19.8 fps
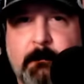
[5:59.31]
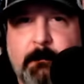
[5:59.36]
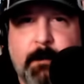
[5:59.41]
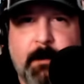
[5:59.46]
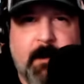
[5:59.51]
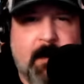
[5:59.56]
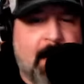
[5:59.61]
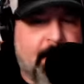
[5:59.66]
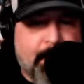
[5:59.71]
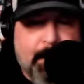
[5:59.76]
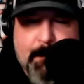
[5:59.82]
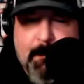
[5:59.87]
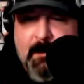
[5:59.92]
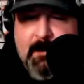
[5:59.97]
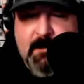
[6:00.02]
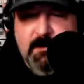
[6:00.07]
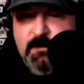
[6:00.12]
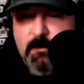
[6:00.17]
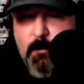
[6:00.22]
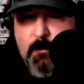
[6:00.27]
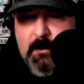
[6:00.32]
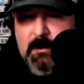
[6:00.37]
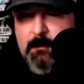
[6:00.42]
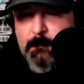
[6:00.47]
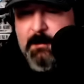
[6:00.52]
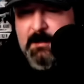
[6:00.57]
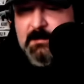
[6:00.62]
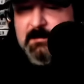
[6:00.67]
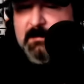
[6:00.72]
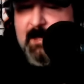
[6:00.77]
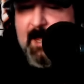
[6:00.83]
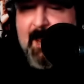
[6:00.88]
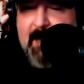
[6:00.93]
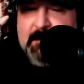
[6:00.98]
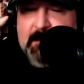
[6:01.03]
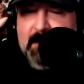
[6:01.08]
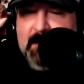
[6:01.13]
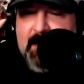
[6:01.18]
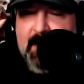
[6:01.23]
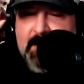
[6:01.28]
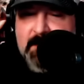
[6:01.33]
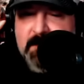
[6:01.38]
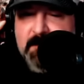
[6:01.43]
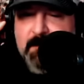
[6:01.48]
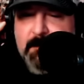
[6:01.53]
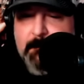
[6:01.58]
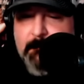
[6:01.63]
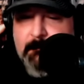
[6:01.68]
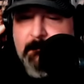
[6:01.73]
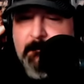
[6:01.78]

But everything is going to be stacked against him.